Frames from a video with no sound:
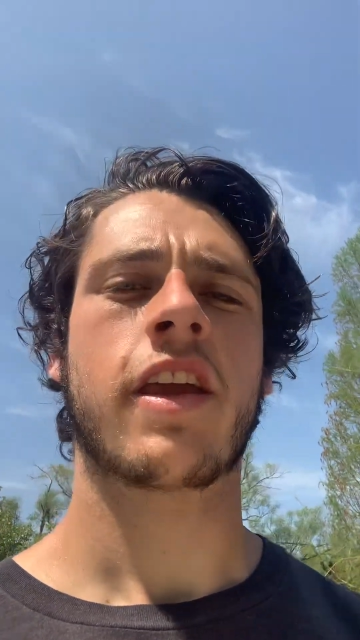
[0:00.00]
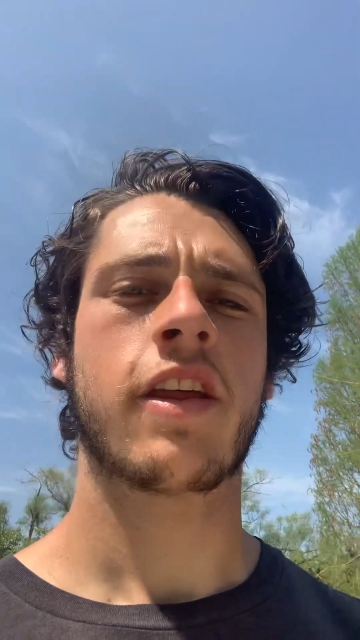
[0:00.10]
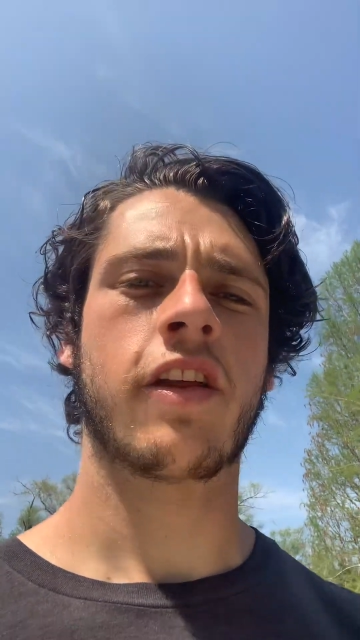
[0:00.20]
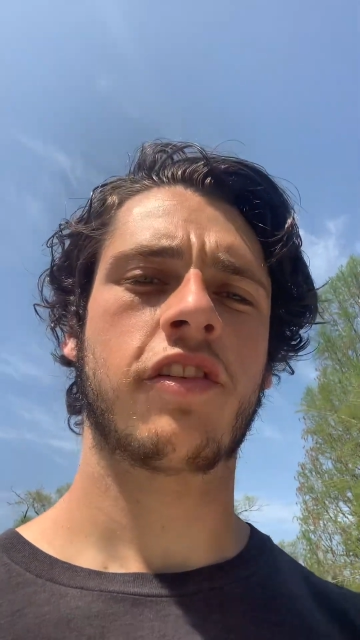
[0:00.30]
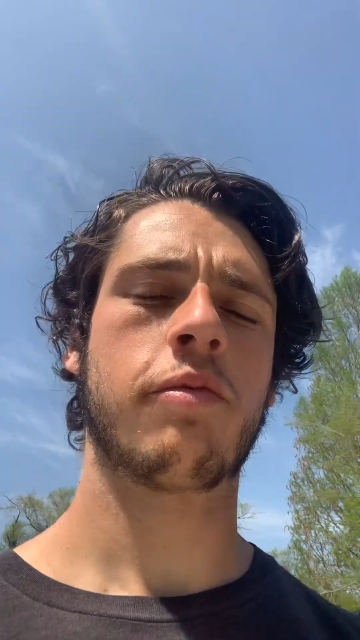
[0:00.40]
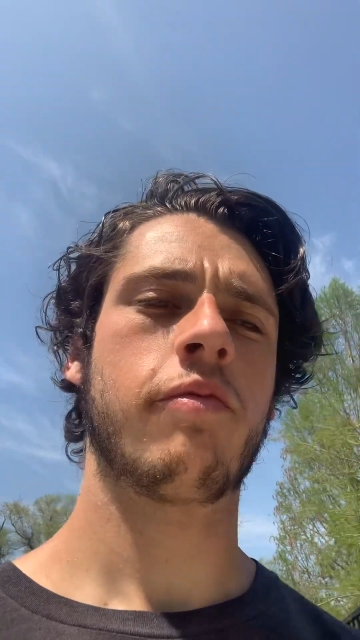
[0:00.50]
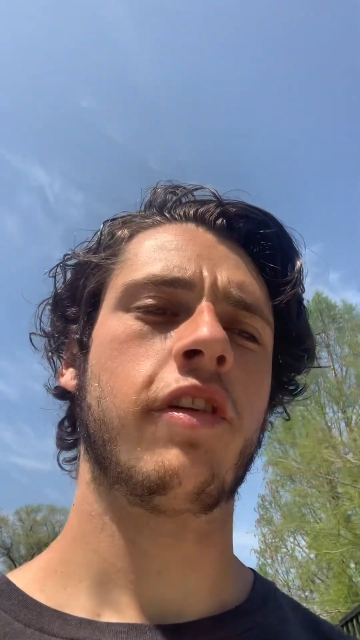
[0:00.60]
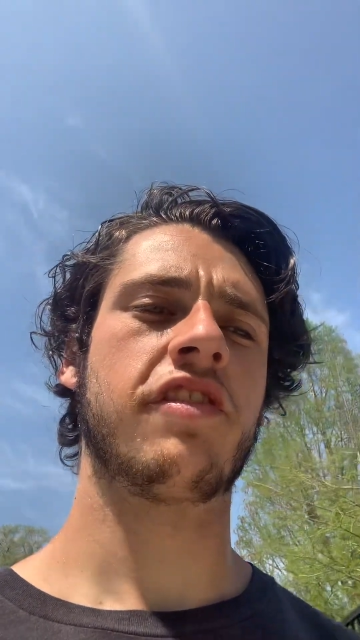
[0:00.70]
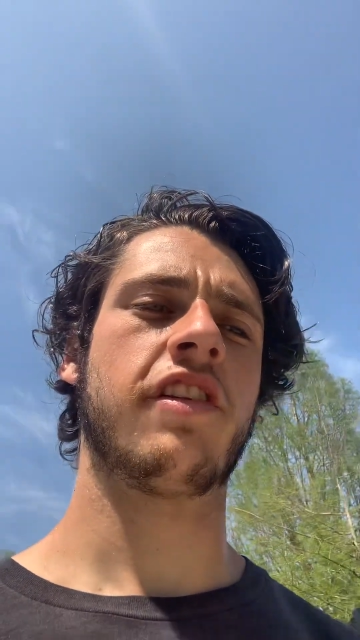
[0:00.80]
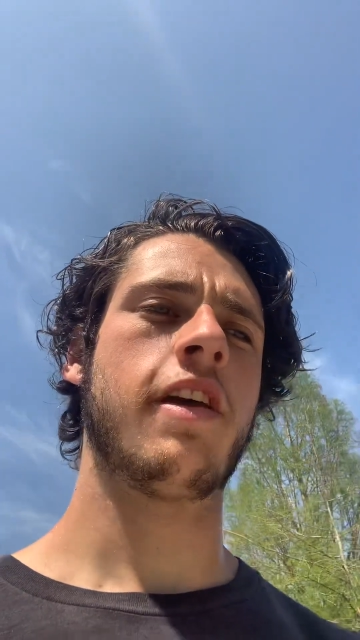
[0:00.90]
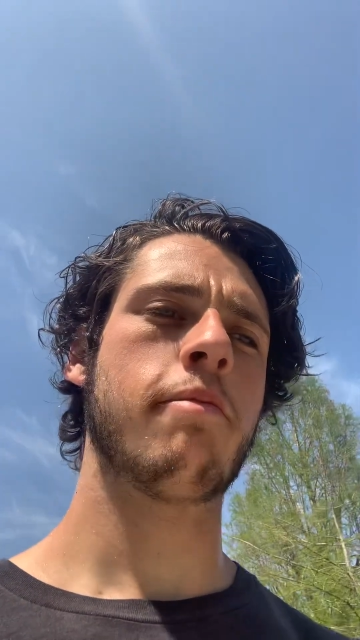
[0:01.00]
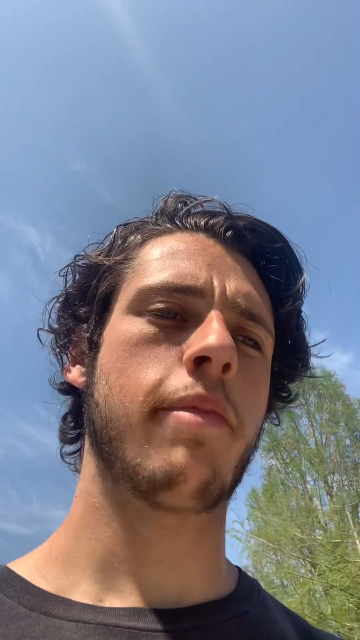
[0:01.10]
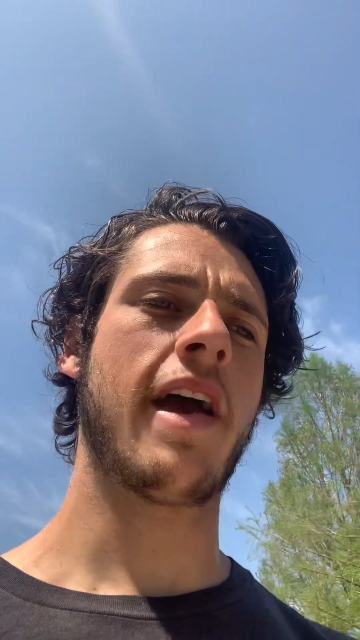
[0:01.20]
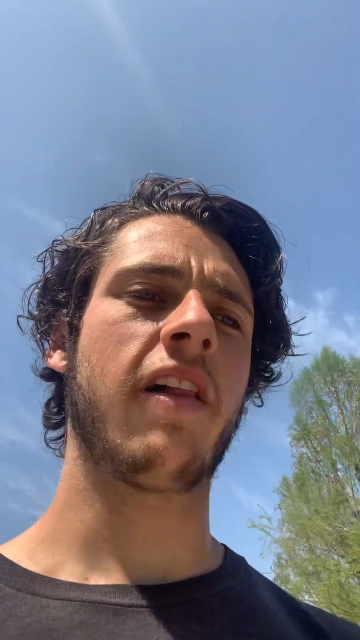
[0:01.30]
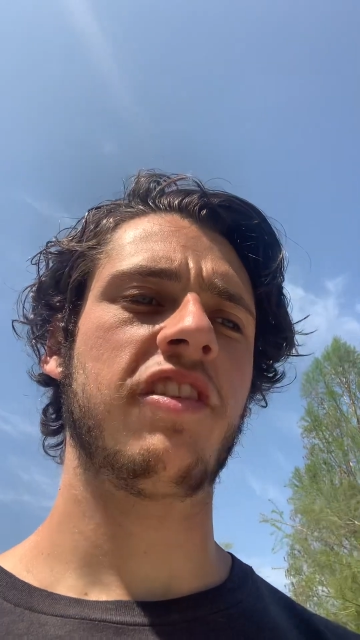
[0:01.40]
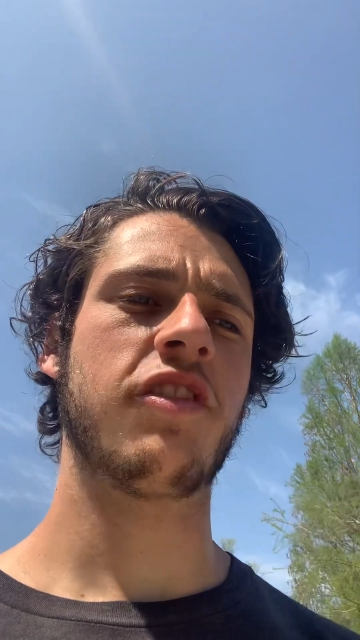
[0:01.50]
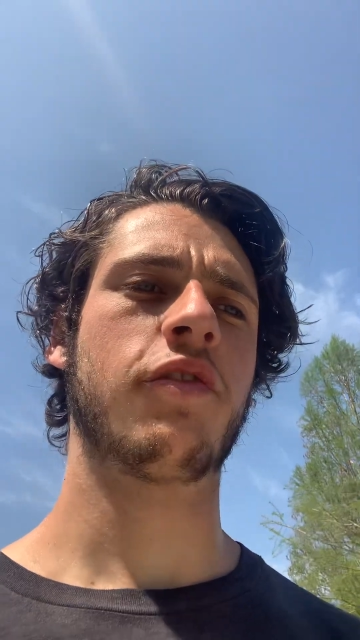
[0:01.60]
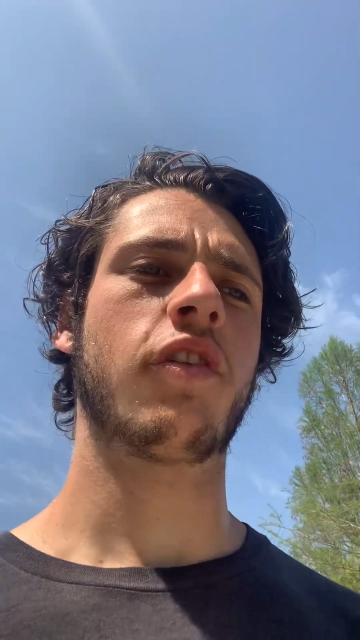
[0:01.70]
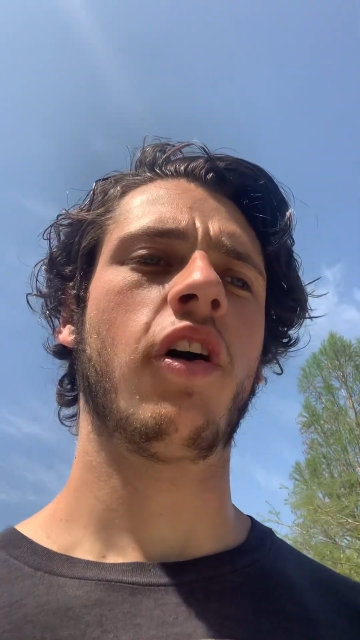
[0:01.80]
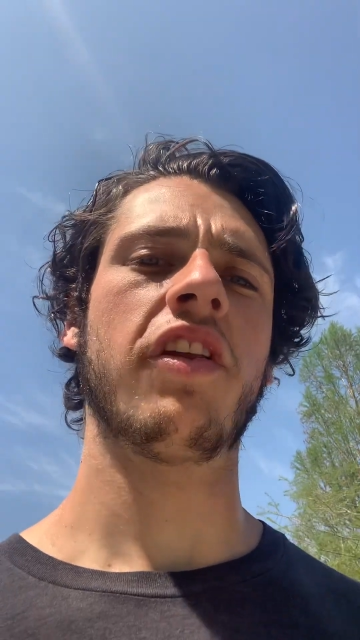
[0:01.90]
there's, there's an imbalance
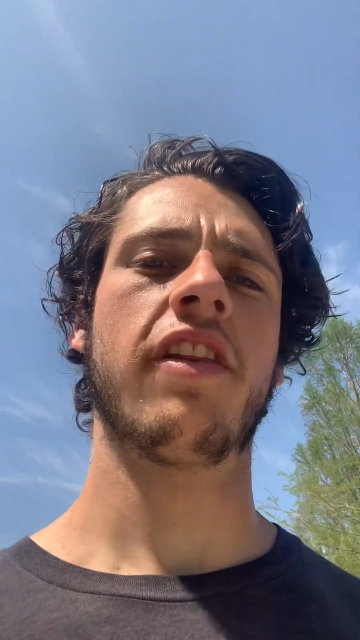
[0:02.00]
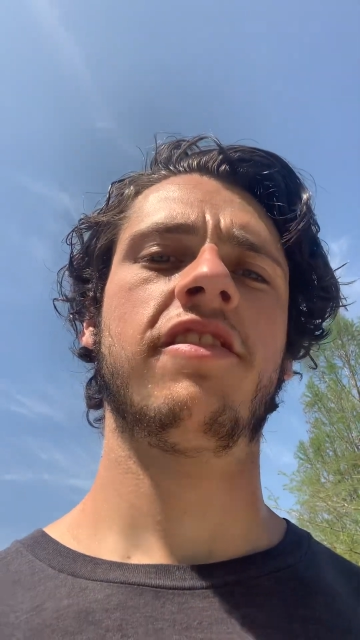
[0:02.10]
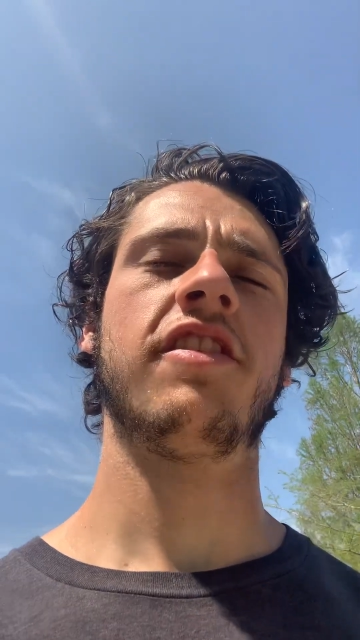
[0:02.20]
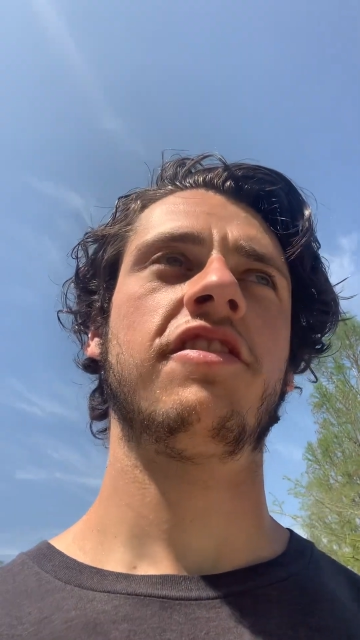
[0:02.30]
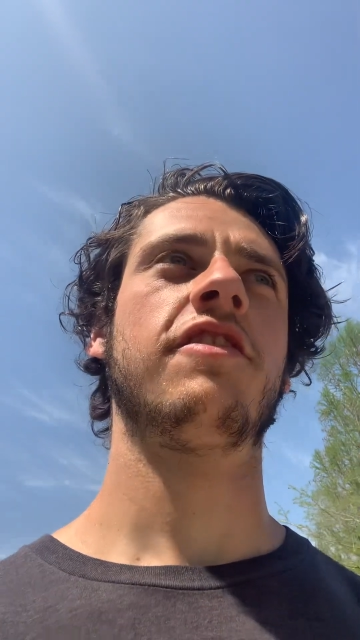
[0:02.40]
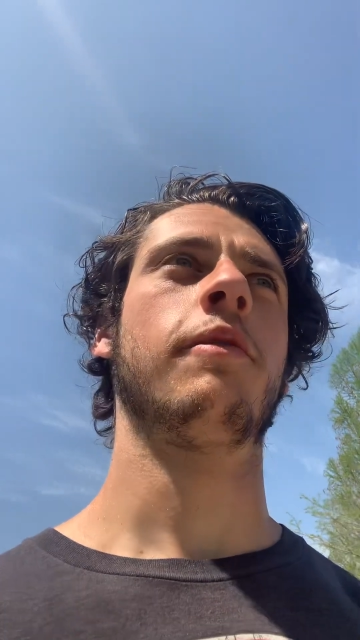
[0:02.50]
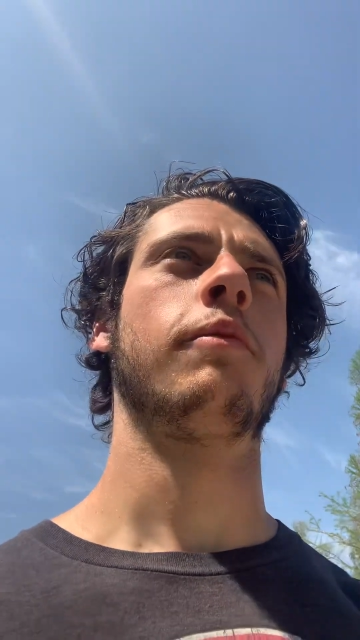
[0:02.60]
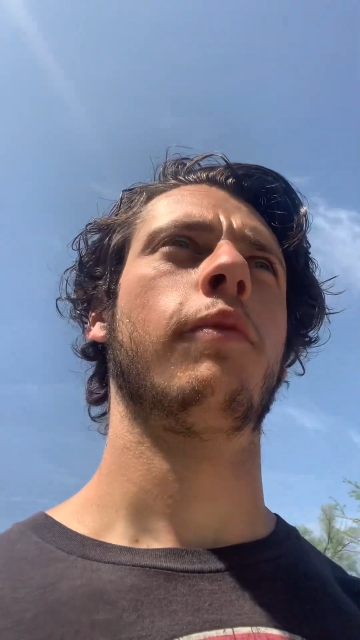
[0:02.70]
overall to the system.